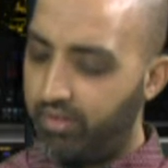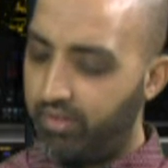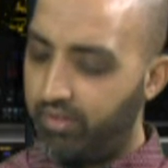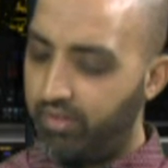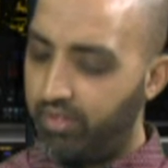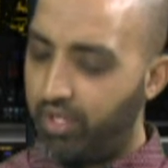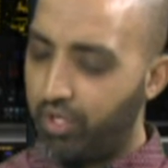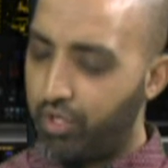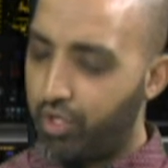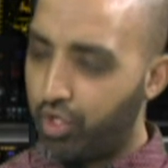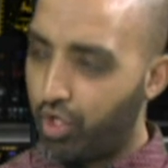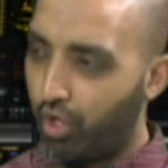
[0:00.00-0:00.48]

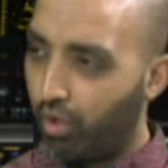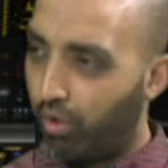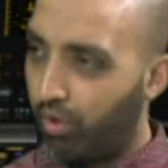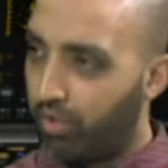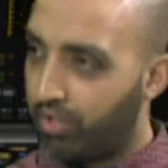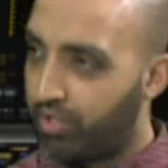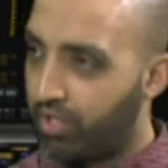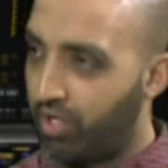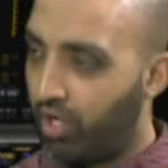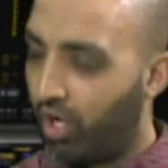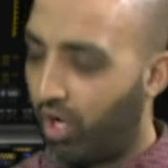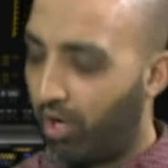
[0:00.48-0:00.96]
the show
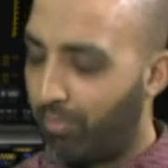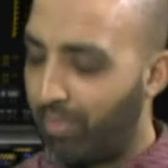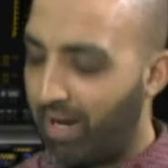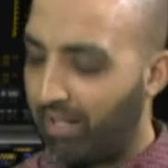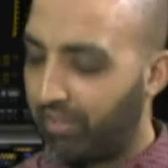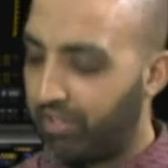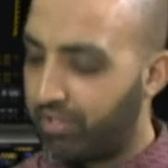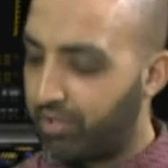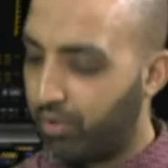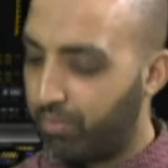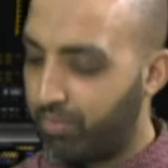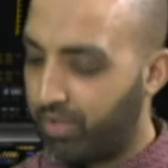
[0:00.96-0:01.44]
is not
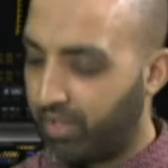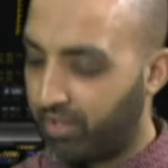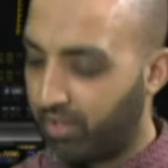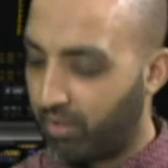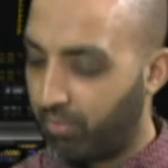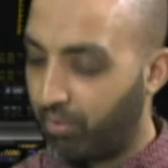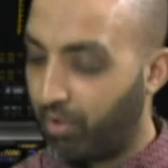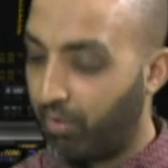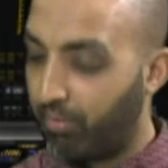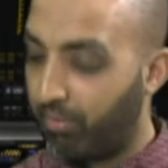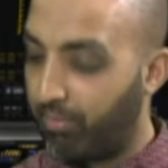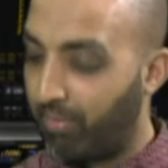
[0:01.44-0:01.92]
about the subject I'm
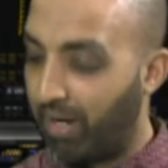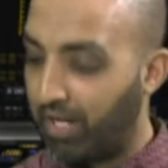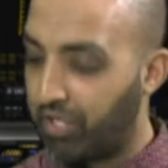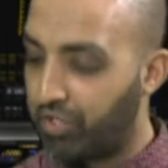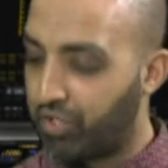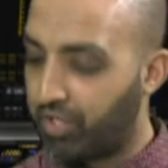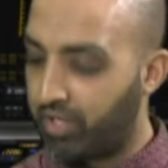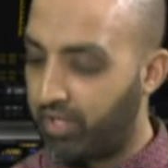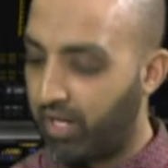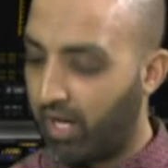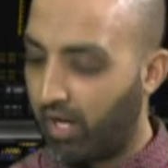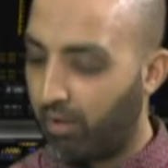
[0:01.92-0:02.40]
going to
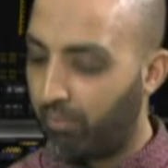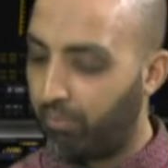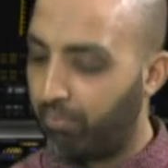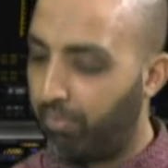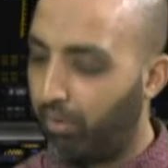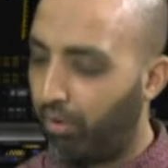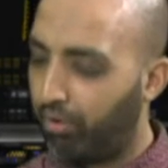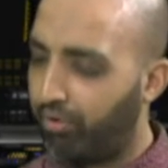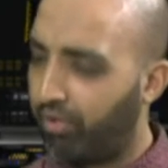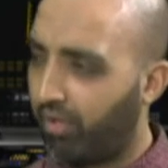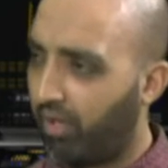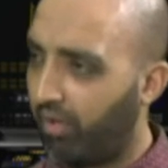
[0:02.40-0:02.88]
mention now,
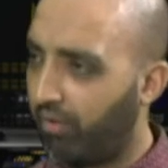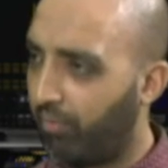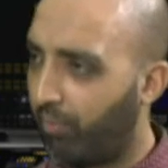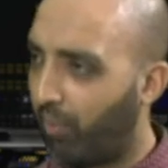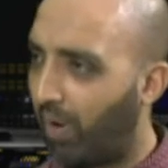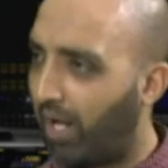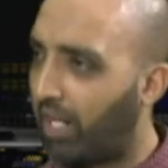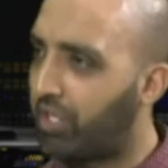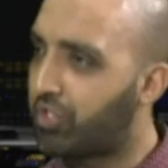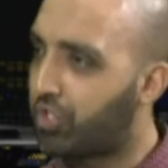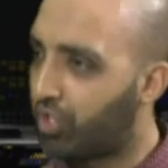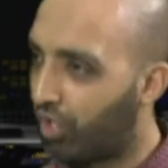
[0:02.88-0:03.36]
but
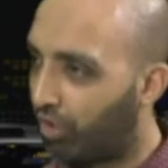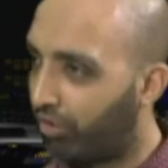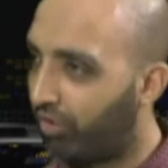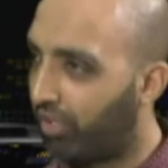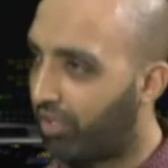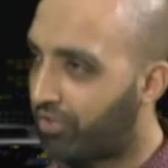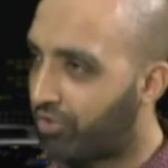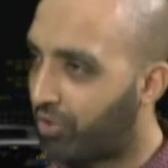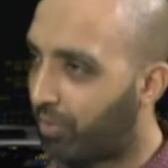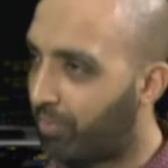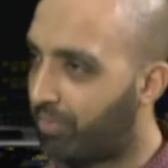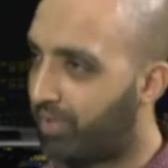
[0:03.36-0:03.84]
whilst you're on
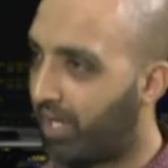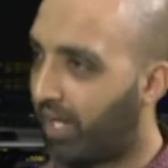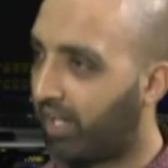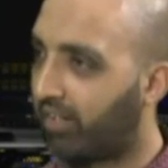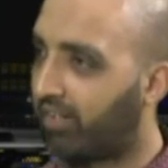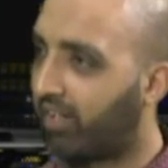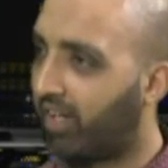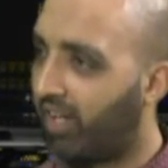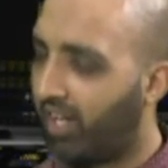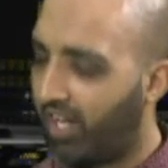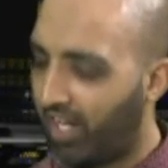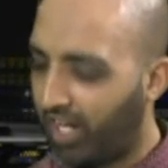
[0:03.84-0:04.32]
that
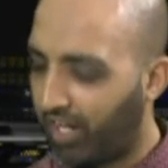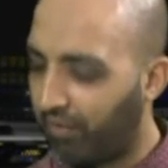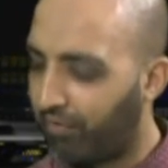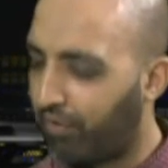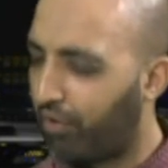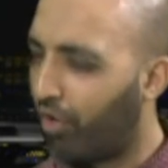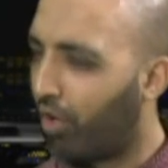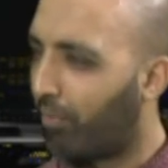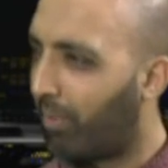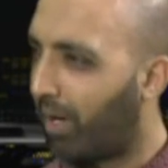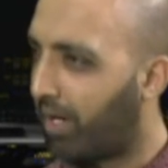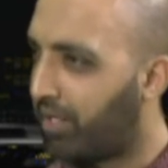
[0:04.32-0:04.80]
subject, if
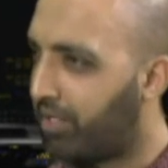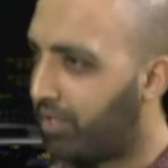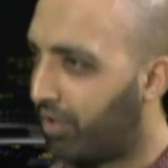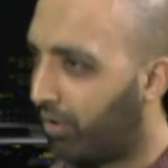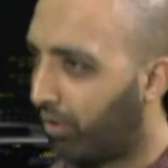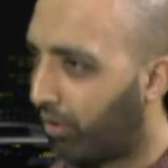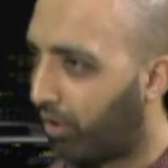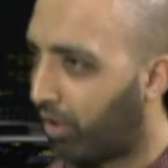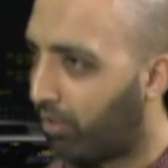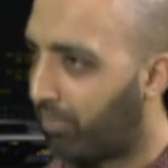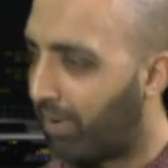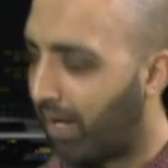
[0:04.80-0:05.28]
you don't mind
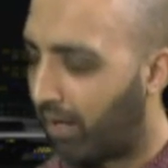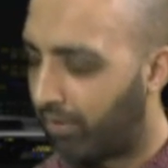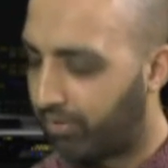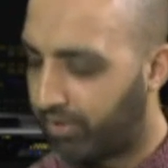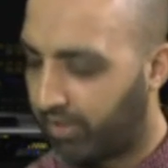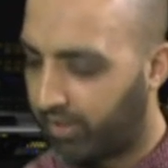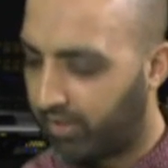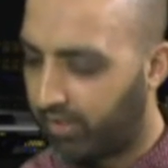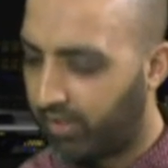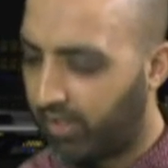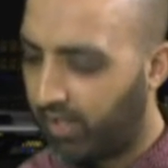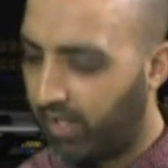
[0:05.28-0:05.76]
talking about
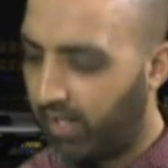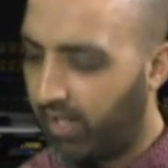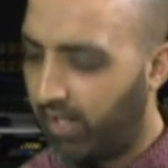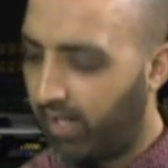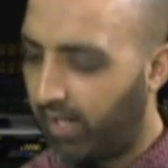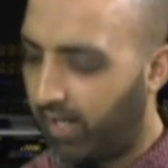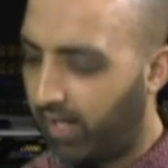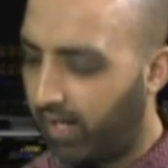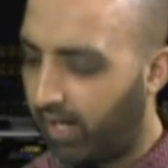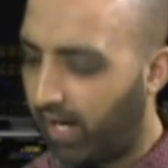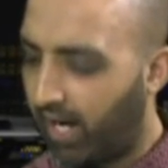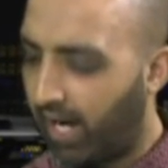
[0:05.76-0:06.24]
it,
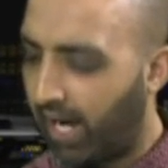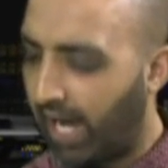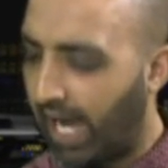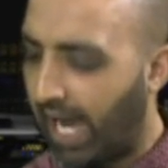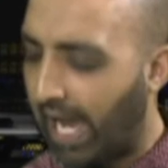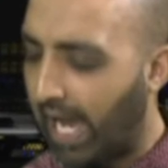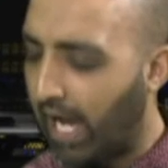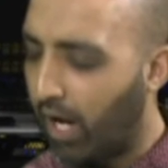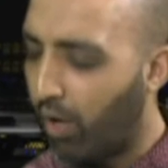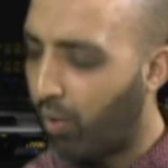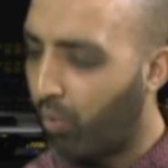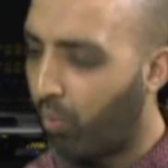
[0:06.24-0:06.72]

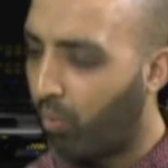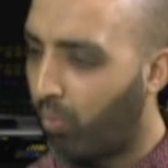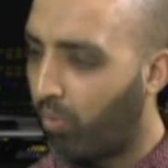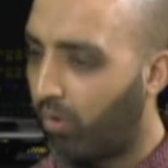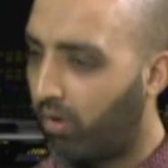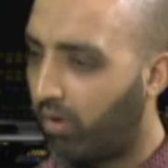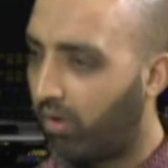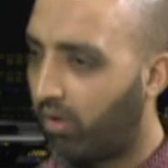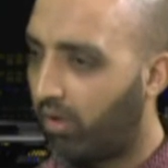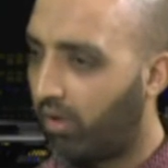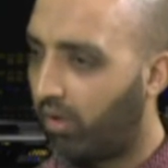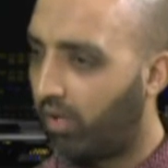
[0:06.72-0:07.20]
how
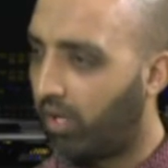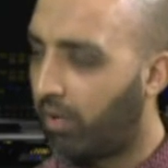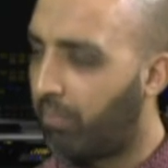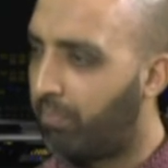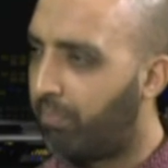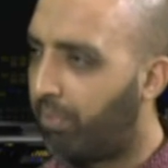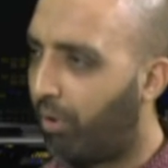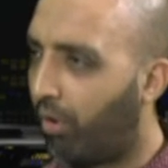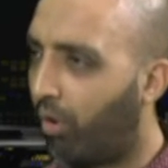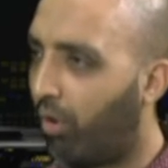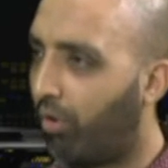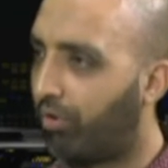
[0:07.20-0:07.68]

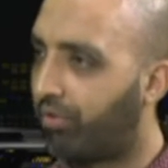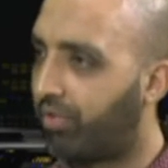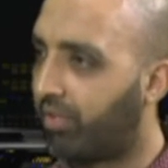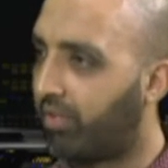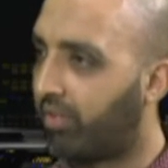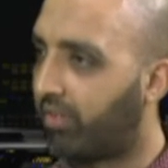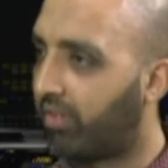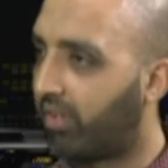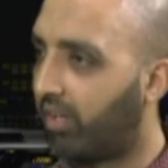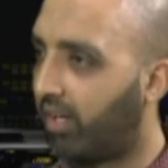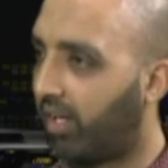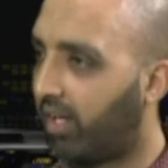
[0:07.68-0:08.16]

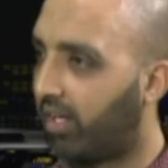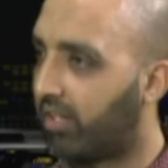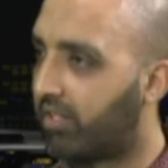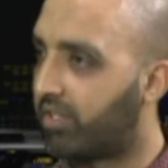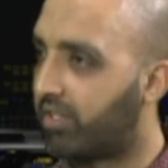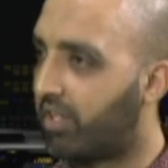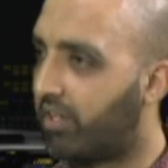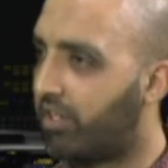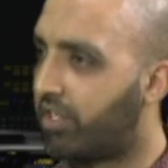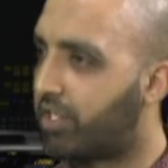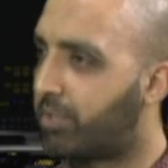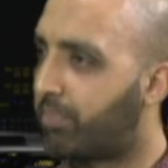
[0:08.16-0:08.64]
important is
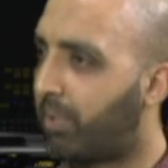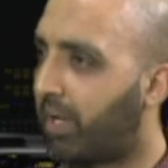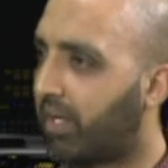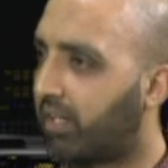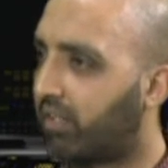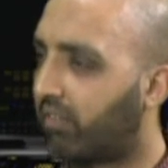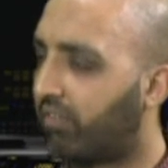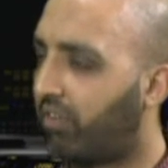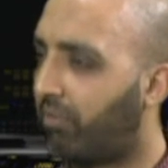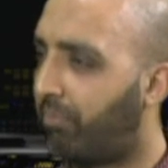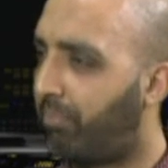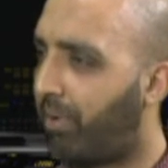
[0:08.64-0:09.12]
the
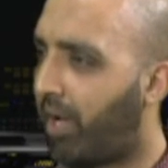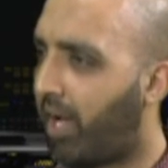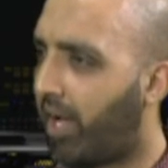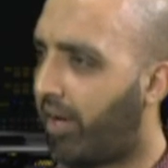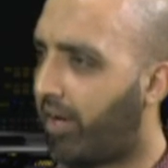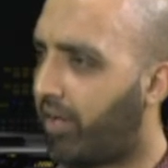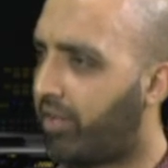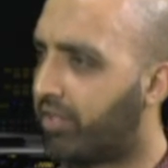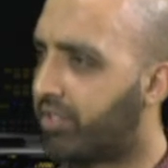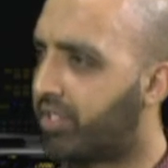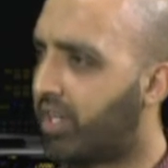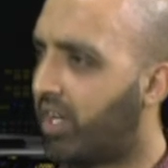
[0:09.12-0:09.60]
respect of the
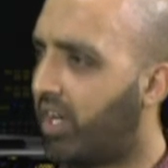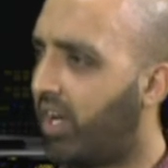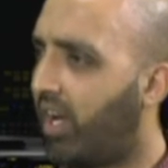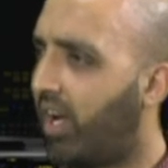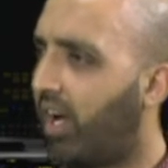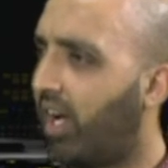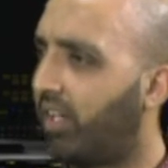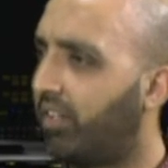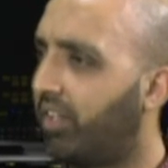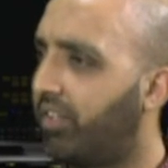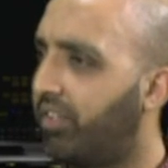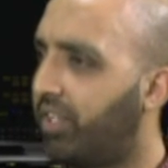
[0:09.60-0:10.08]
parents
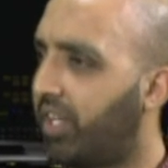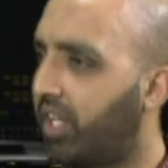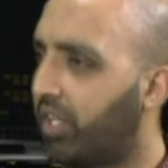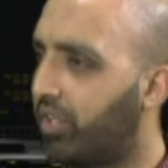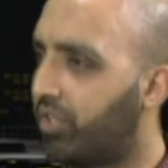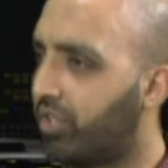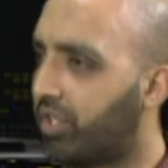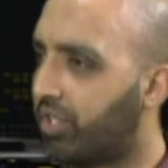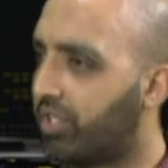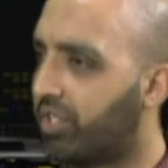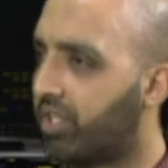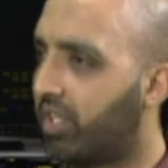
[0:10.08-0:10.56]
and the
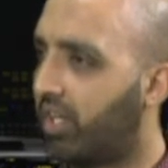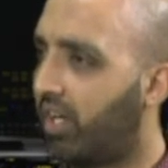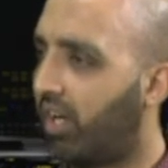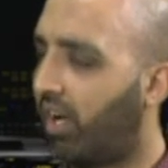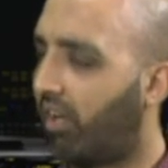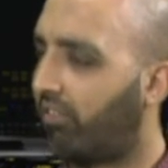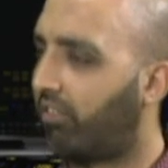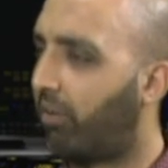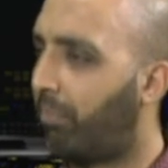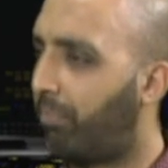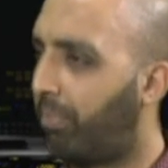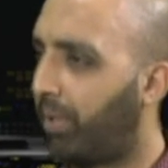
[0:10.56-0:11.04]
teachers
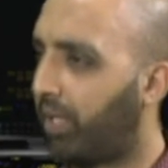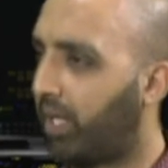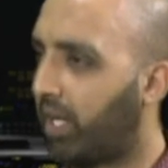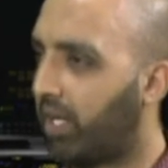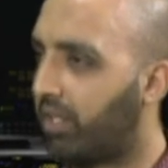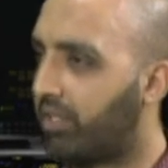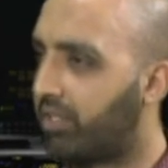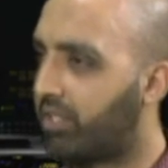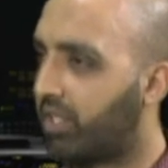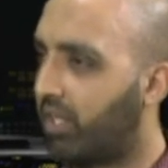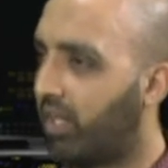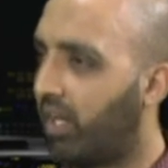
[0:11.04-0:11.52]
and the
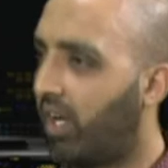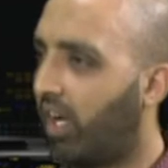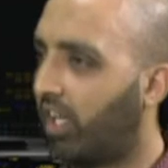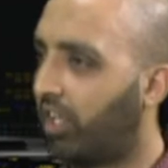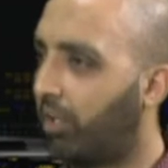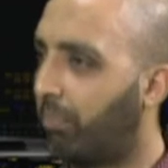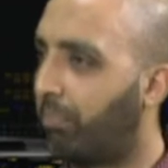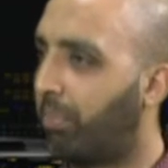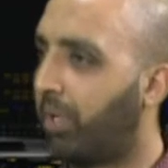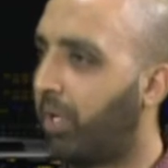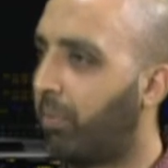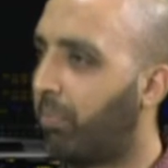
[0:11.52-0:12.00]
peers and
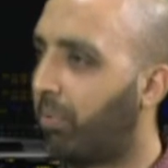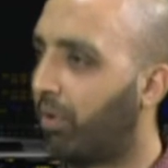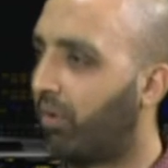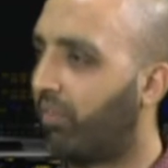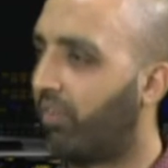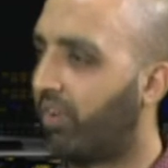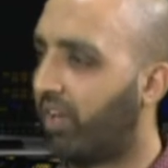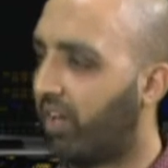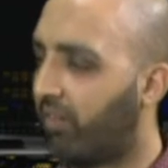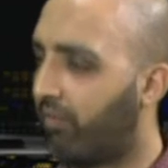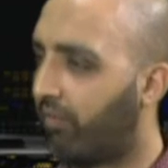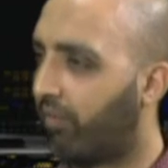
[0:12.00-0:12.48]
the people
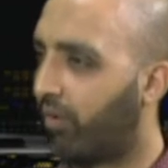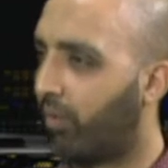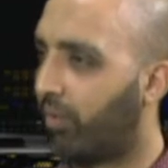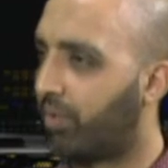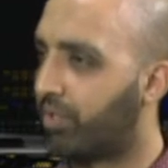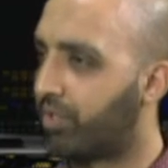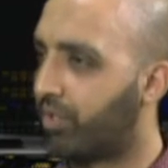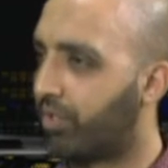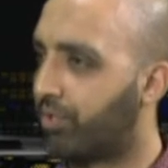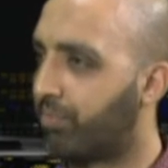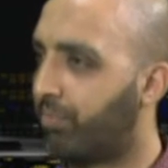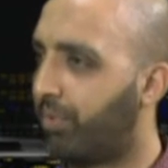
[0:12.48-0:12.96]
who
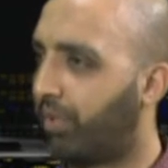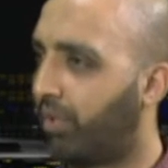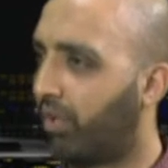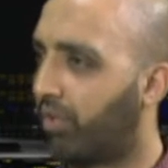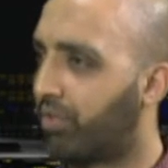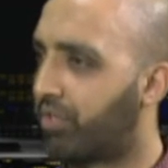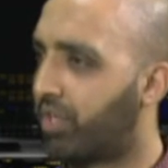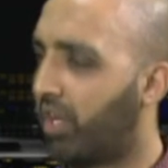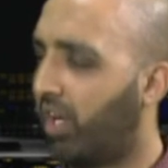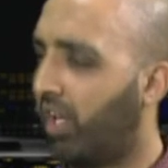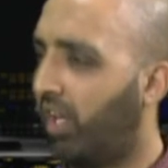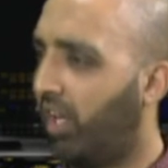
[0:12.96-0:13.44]
influence us?
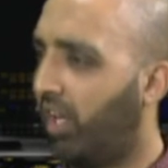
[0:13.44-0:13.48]
Because